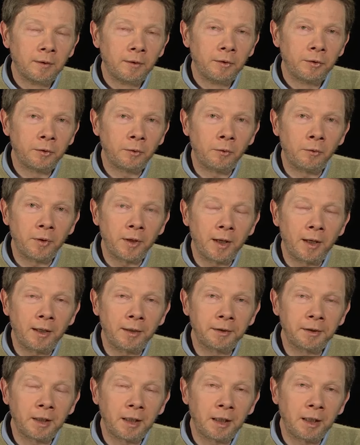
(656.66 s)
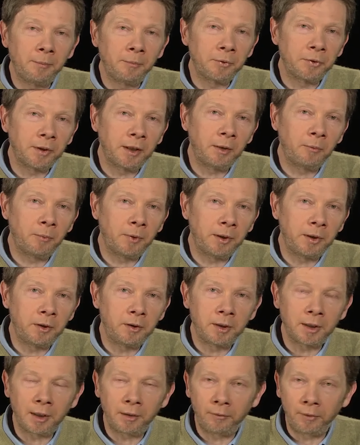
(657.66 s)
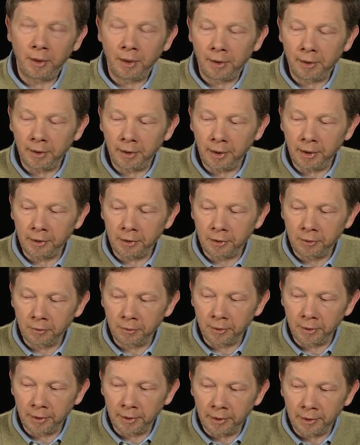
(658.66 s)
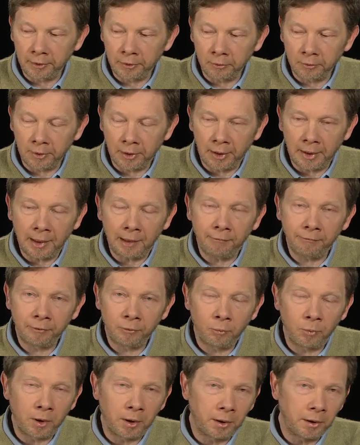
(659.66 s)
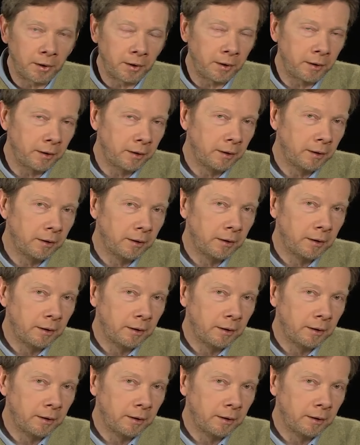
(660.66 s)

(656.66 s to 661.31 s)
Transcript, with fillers: So there are times then when you can relate to a, to a loved one,